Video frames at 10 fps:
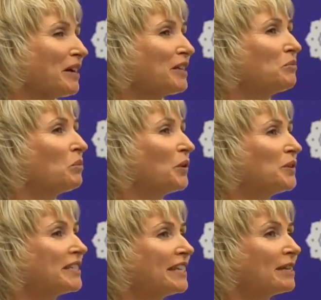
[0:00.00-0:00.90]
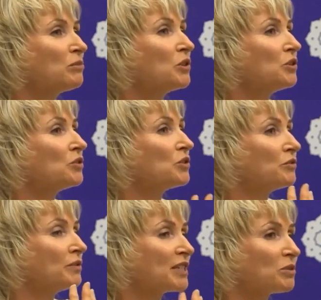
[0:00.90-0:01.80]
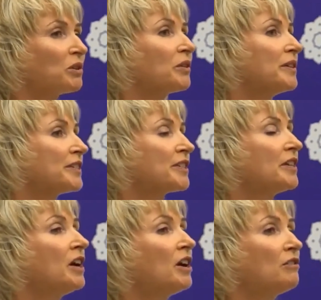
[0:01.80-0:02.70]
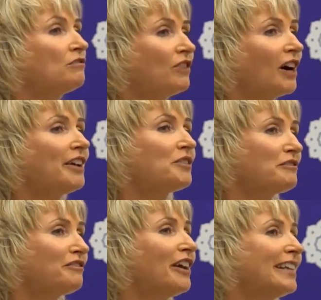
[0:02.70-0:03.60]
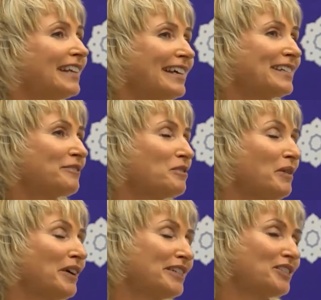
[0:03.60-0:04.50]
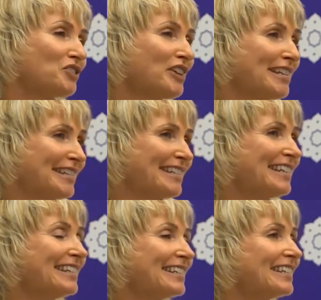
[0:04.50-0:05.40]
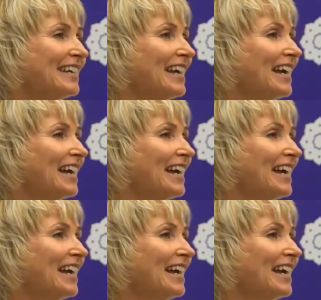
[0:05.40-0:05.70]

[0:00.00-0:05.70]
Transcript: but it won't enable you to experience finer and finer layers of the mind and transcend.